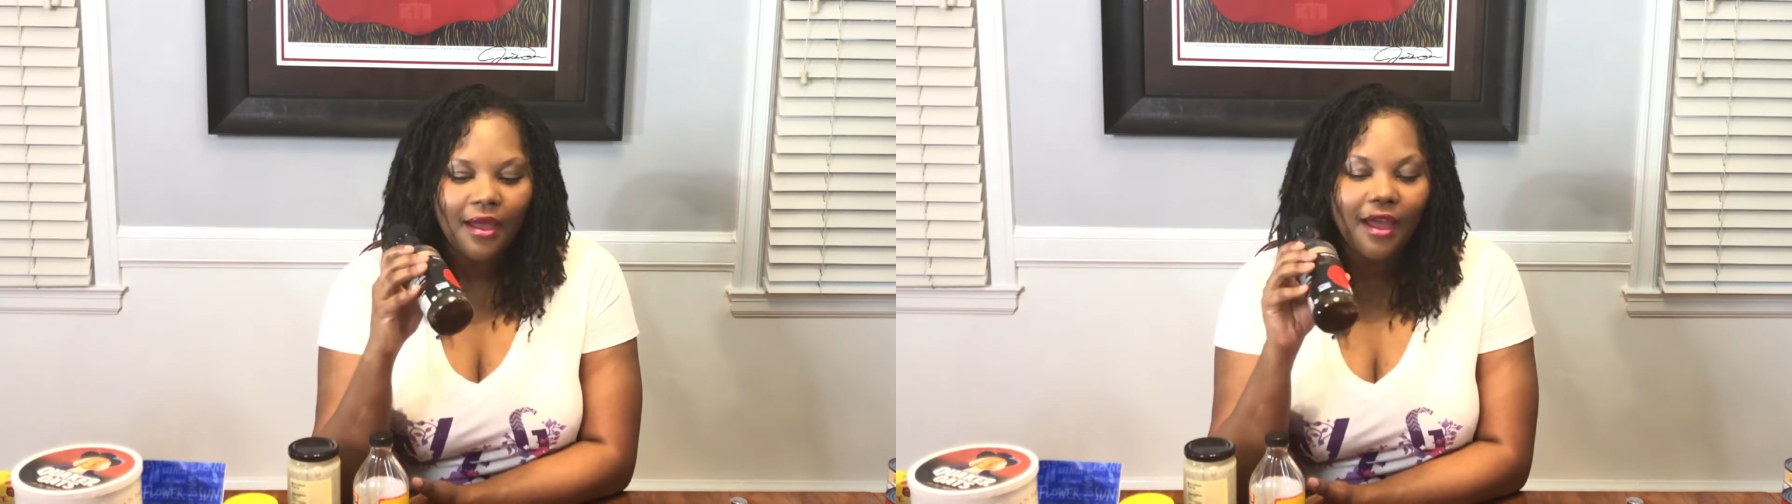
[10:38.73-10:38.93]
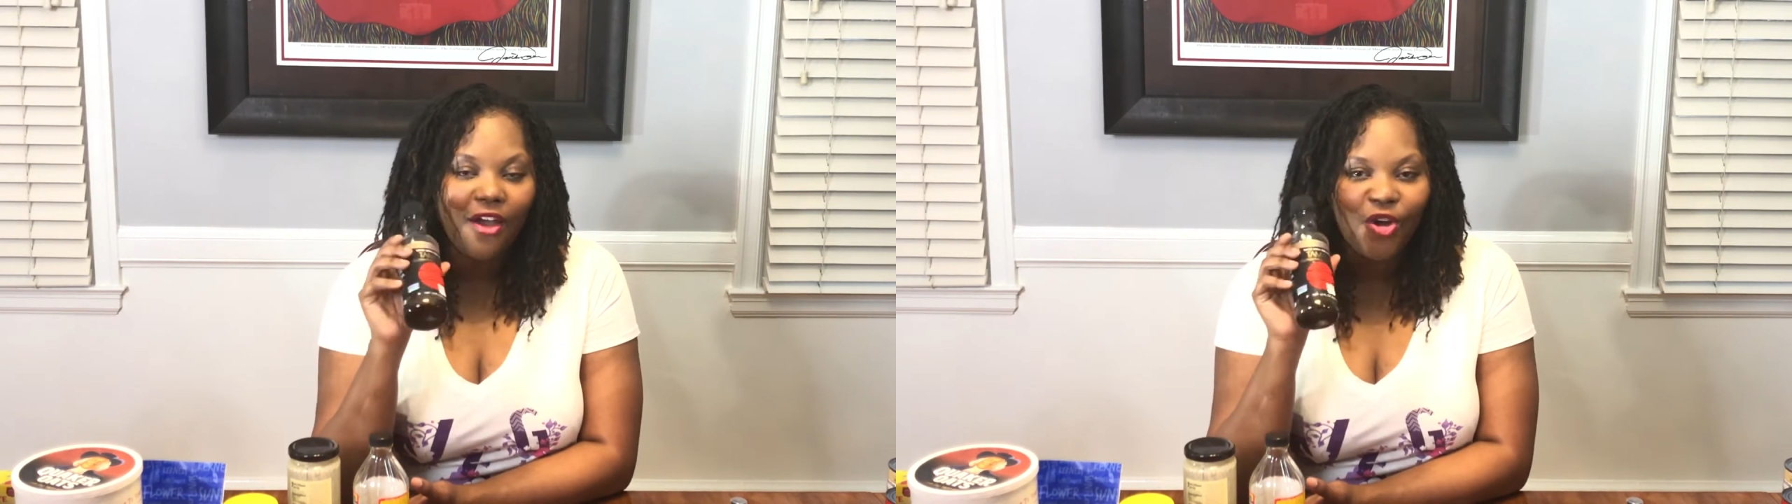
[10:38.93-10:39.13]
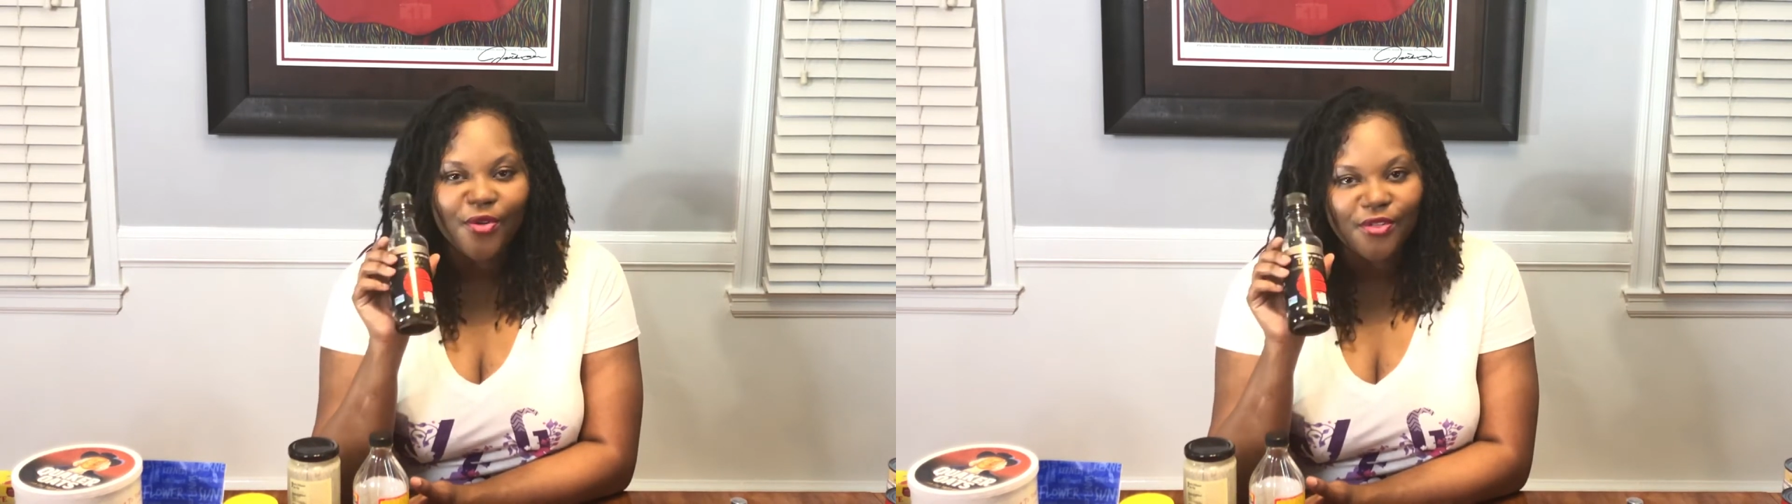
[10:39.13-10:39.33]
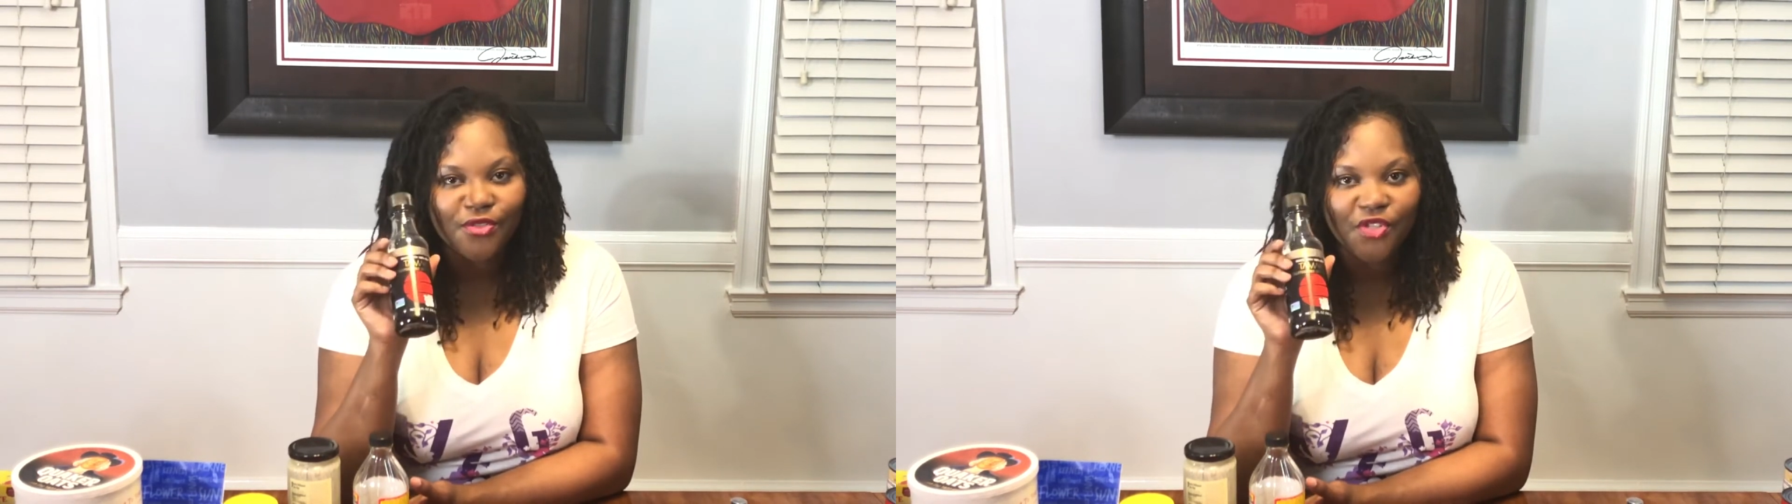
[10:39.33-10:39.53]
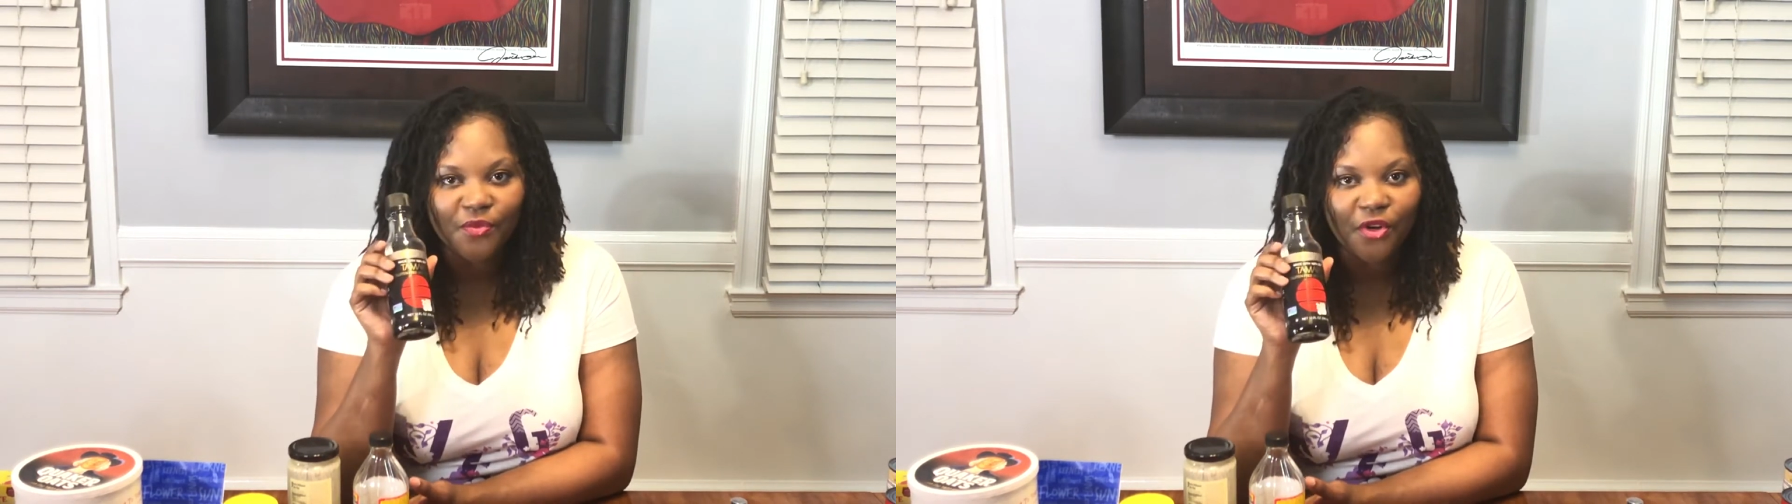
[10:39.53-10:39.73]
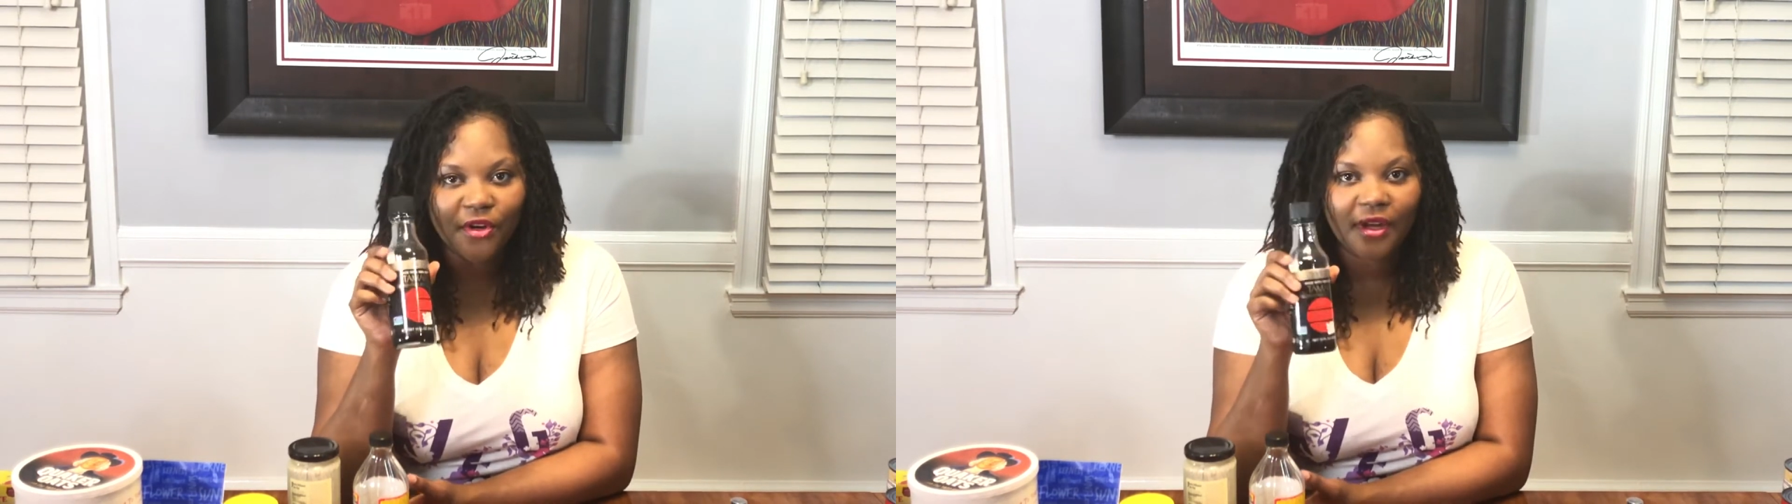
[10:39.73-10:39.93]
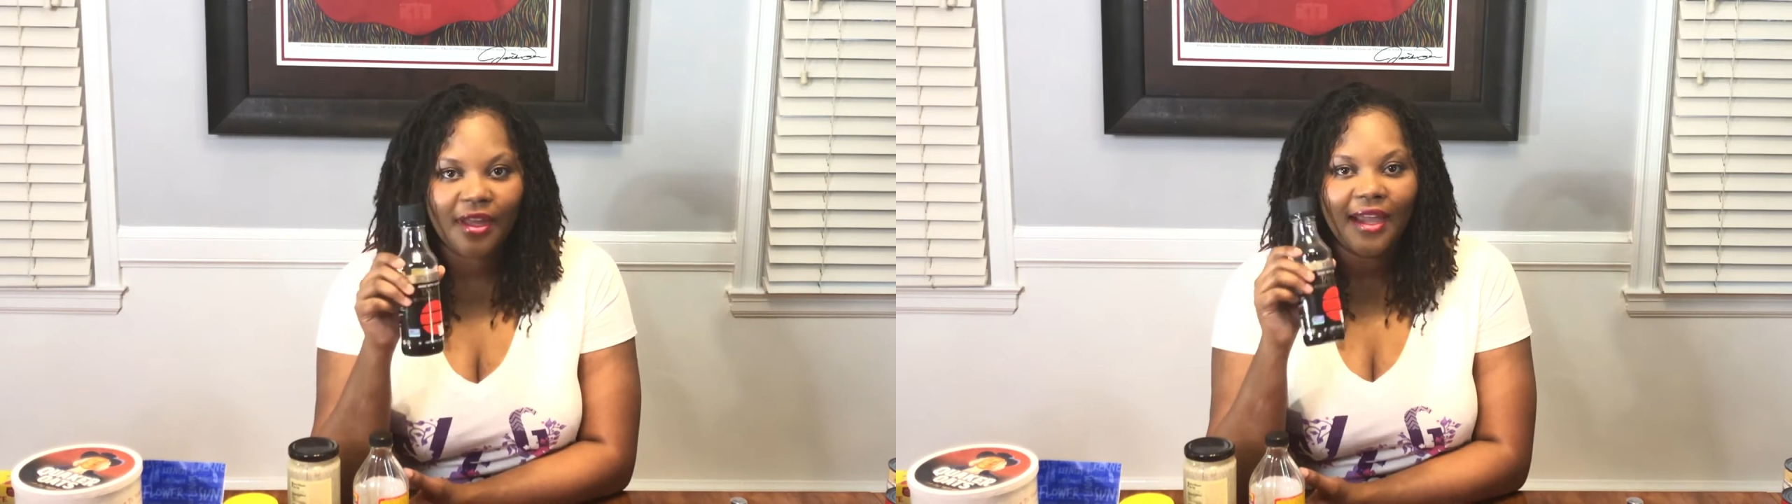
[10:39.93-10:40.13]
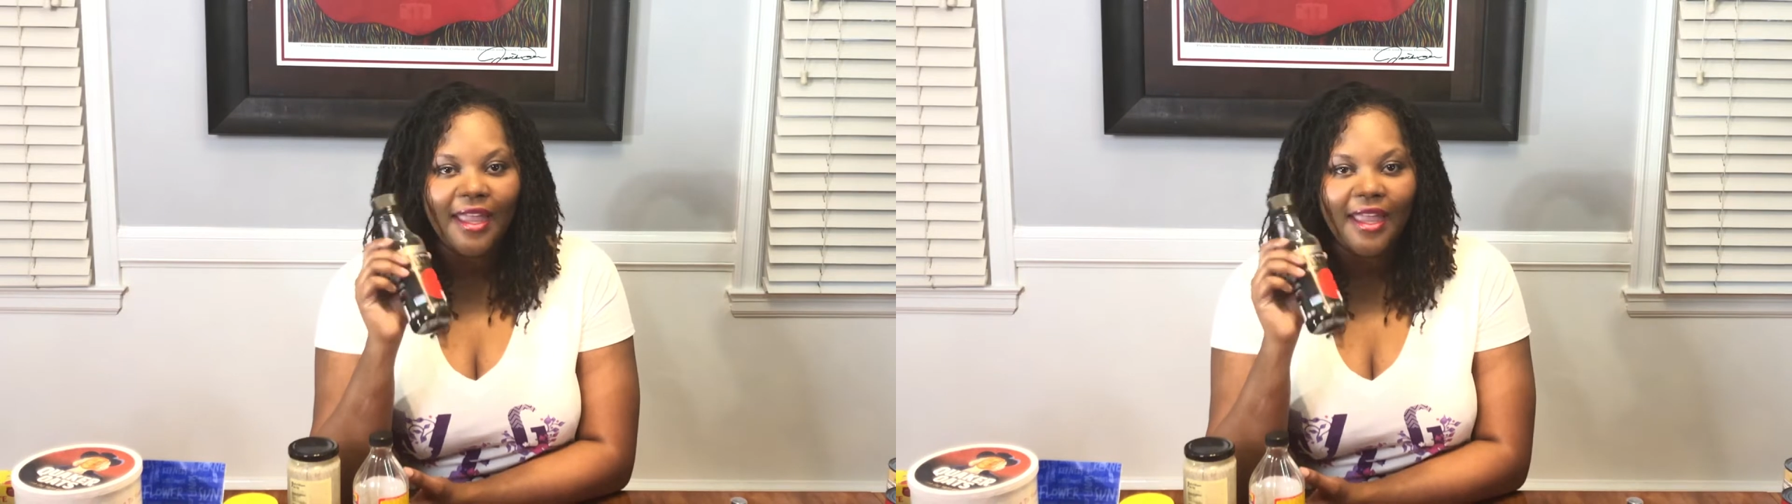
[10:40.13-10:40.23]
I always use tamari.